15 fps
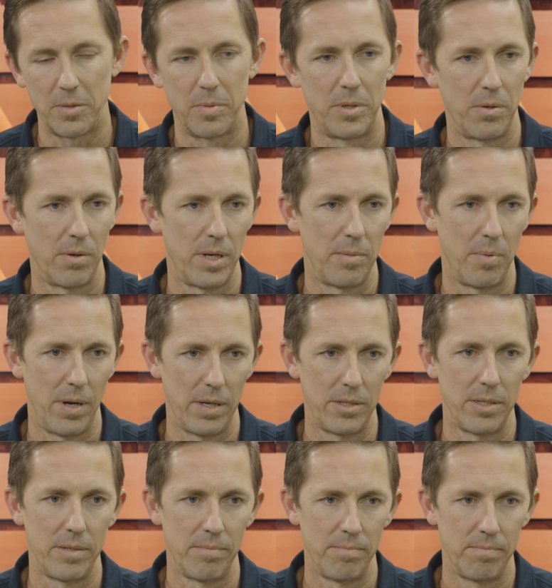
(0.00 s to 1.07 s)
respiratory
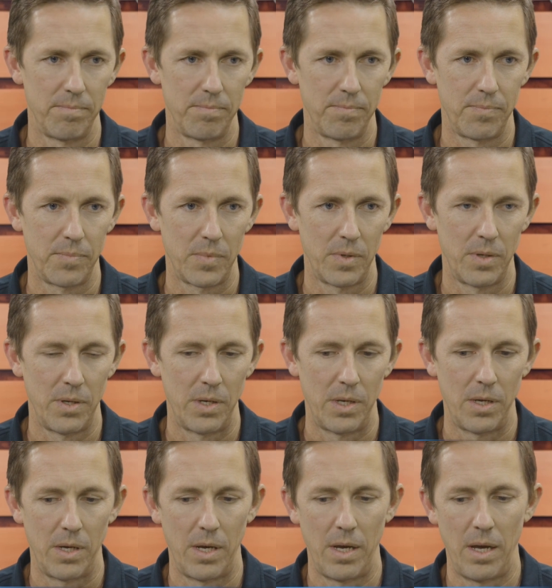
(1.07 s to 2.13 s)
depression.
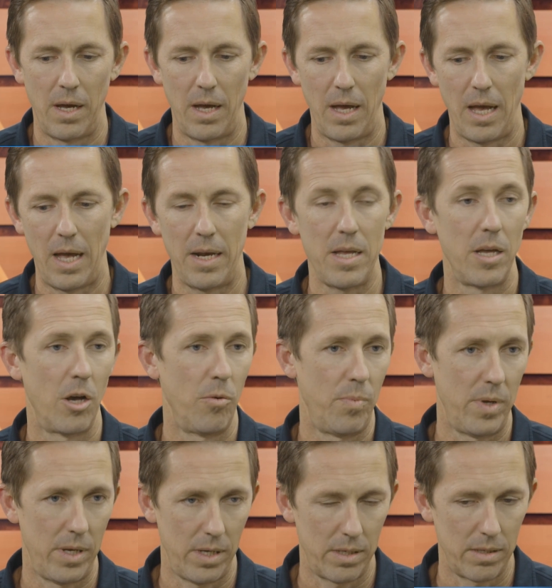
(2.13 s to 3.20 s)
Any
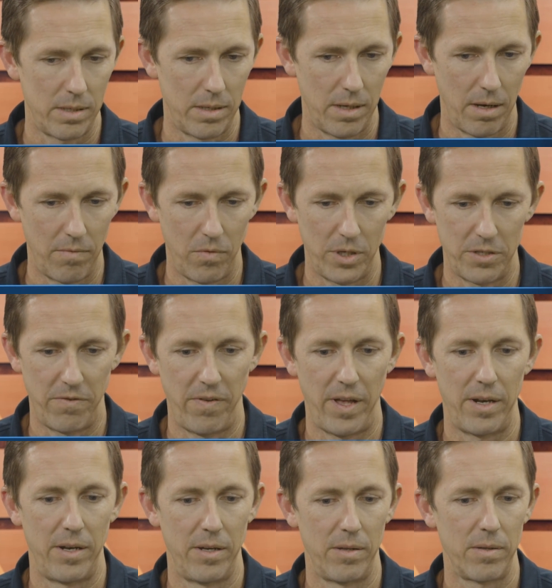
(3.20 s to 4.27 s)
opiate, of which
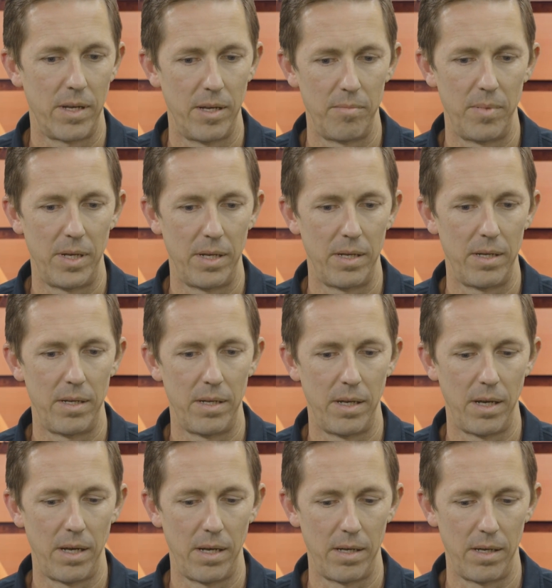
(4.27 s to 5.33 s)
fentanyl can be
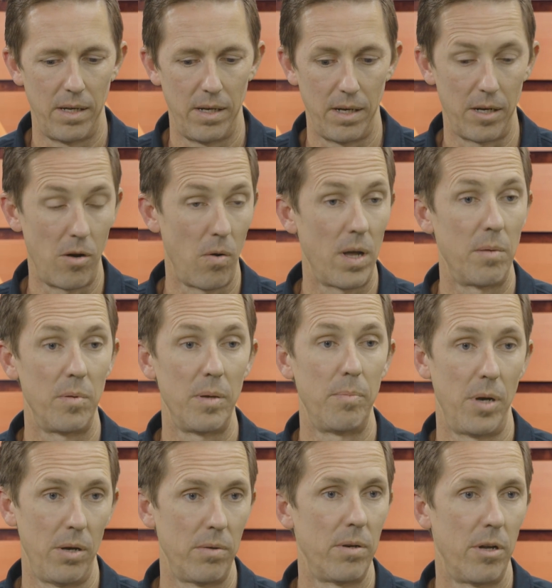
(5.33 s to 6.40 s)
an
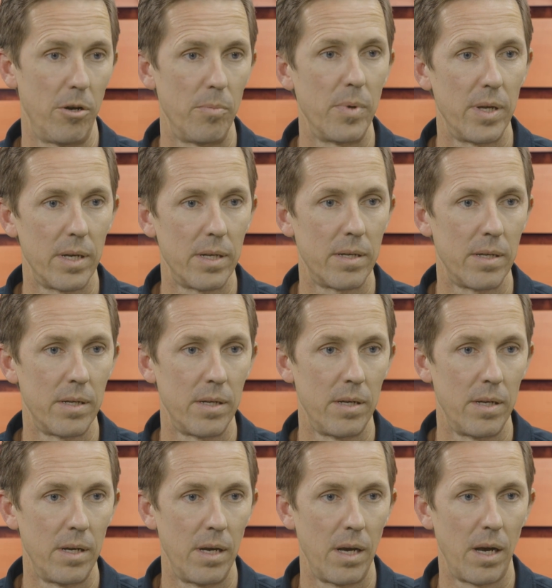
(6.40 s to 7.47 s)
incredibly potent opiate,
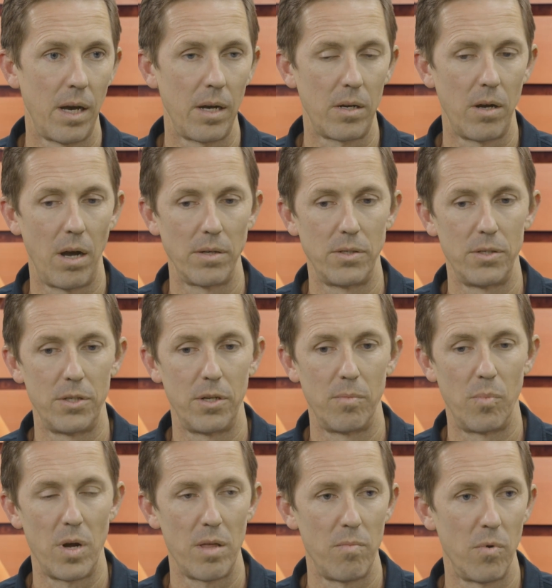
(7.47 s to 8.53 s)
causes
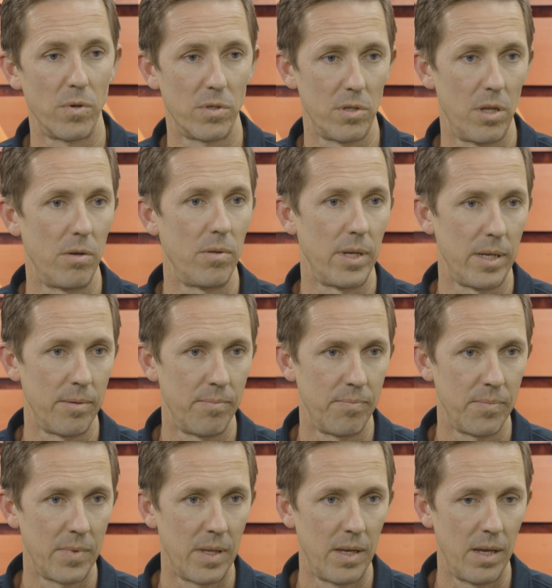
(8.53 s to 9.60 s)
you to breathe more slowly.
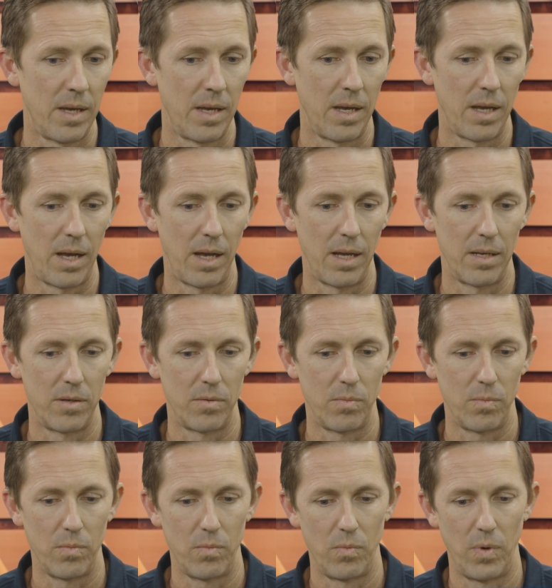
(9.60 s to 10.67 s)

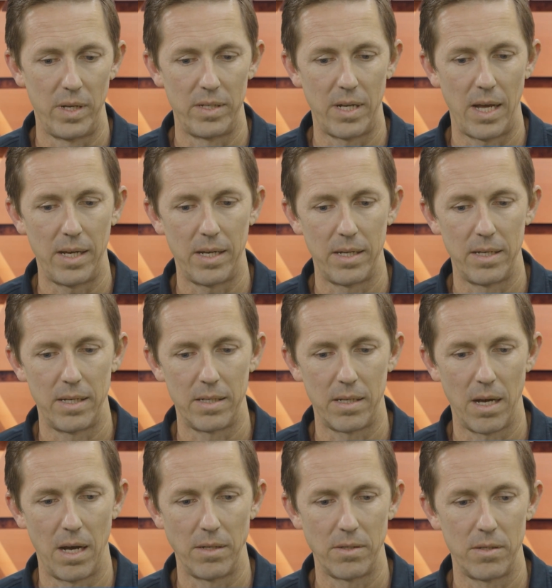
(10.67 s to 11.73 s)
And when taken
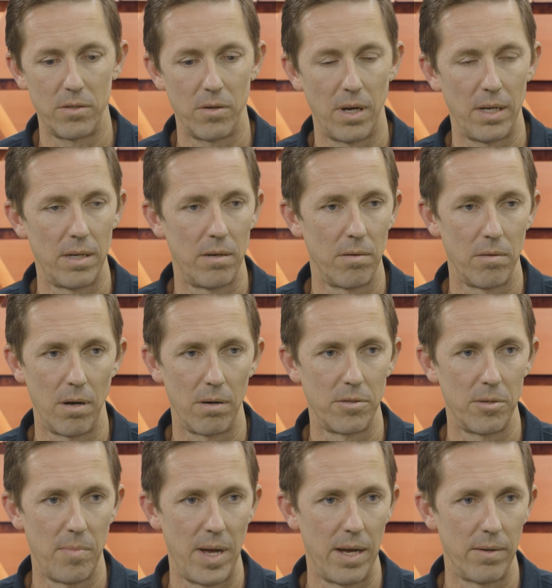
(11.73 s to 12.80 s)
in concentrated or
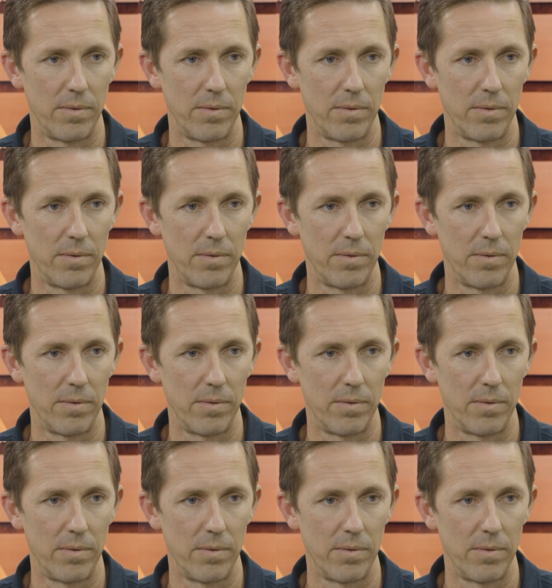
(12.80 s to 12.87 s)
large